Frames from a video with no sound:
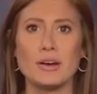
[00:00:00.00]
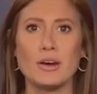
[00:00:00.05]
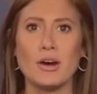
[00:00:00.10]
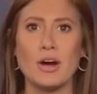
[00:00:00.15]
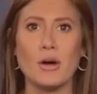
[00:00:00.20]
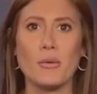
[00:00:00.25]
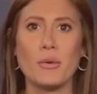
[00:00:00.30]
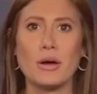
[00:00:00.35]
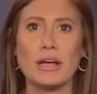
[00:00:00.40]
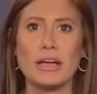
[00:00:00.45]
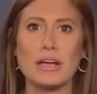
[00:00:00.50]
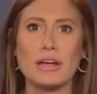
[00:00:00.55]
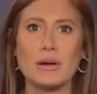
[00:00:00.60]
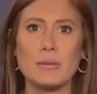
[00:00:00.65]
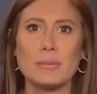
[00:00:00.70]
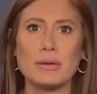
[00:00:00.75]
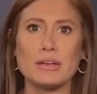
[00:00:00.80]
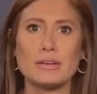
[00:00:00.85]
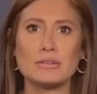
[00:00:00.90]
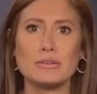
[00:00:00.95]
Our One
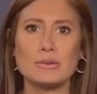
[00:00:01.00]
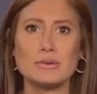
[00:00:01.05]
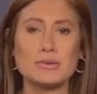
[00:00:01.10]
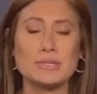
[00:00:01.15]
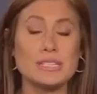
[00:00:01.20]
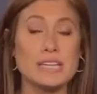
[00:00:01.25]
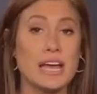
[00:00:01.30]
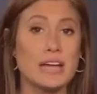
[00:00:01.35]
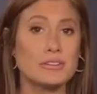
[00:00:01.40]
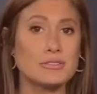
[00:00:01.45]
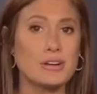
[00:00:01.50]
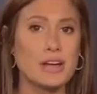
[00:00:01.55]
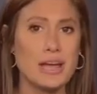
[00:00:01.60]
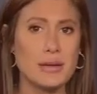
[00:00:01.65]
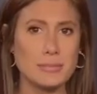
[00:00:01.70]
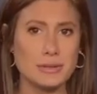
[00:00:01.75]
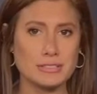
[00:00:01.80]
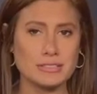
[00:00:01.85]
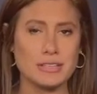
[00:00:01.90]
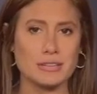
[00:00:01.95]
Caribbean News' Deandra
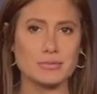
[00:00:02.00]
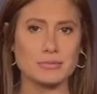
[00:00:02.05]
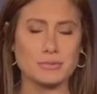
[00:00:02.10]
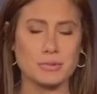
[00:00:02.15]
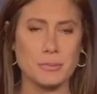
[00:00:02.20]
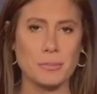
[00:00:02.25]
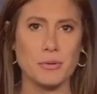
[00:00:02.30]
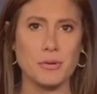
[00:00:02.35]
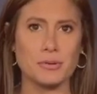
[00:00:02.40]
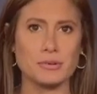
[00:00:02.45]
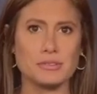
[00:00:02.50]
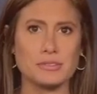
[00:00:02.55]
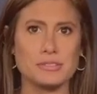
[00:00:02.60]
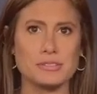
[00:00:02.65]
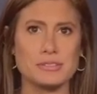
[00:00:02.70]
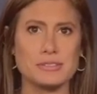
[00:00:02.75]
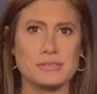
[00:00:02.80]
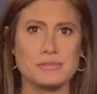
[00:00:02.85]
Hamilton reports.